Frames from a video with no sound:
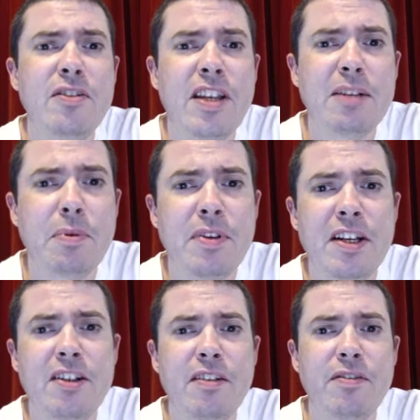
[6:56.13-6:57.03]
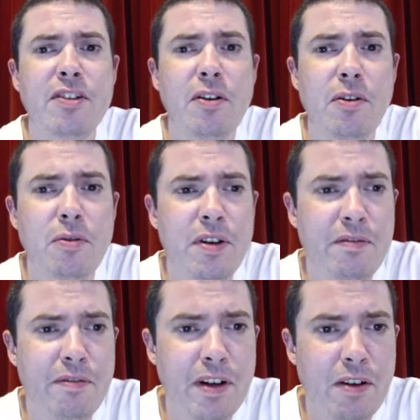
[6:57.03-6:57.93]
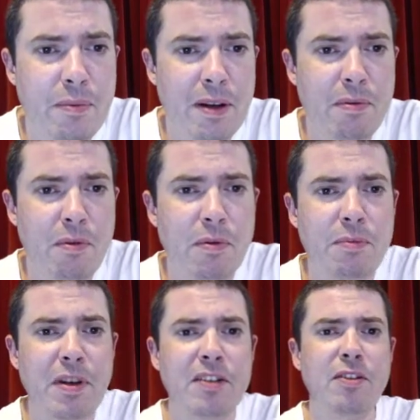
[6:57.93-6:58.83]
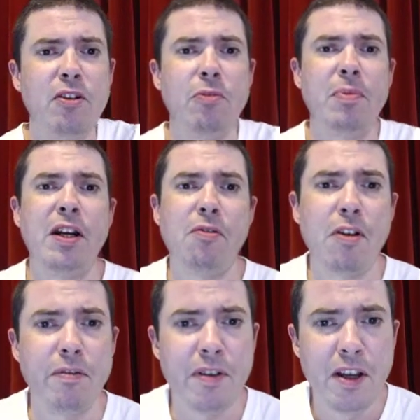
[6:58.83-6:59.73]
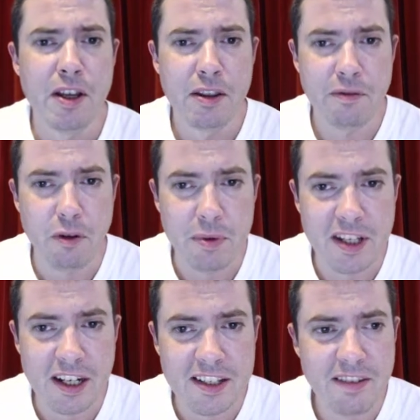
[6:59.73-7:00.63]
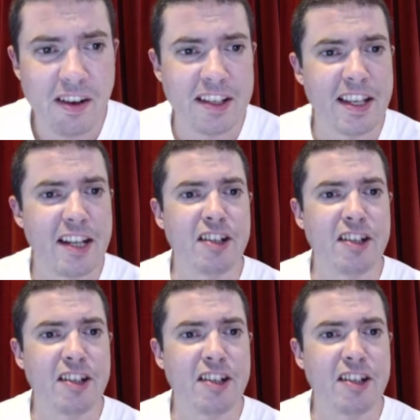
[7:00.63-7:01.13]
the exploitation of so-called inferior people would be to European growth. The former said a civilized nation